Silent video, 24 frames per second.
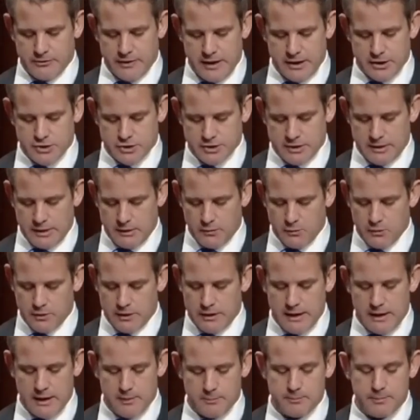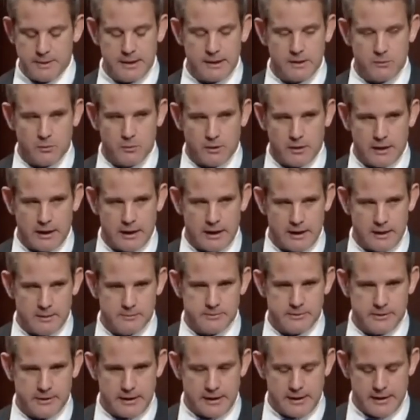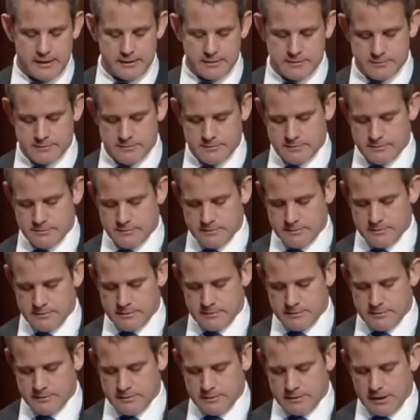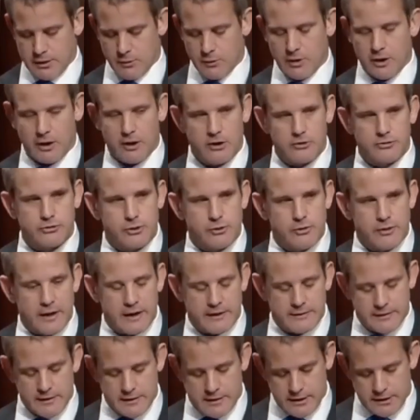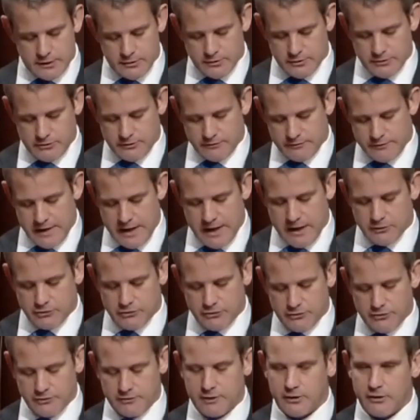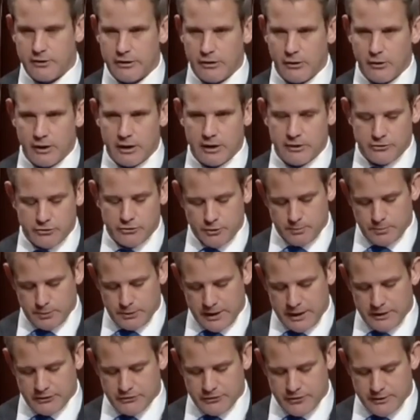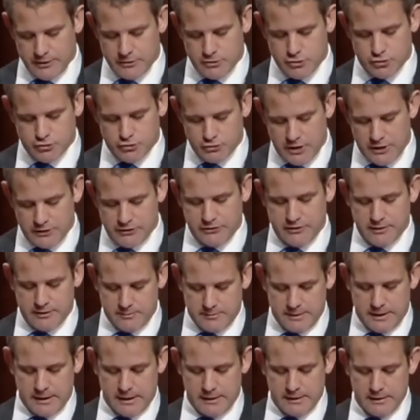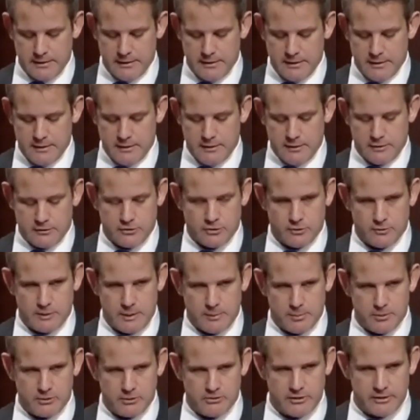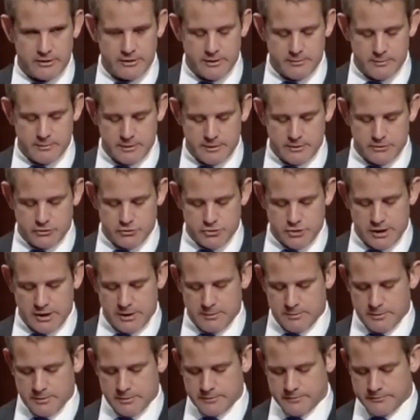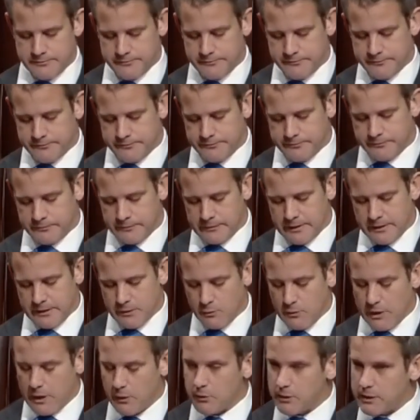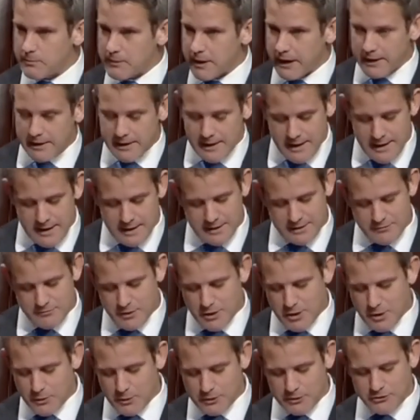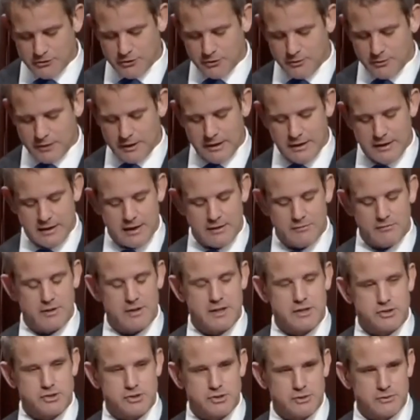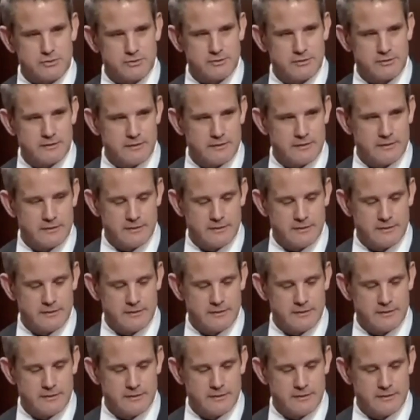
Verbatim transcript: and protection, I would not be where I am today. I want to also thank the hundreds of thousands of Illinoisans who placed their trust in me to represent them in this chamber. While we may not have always agreed on every issue,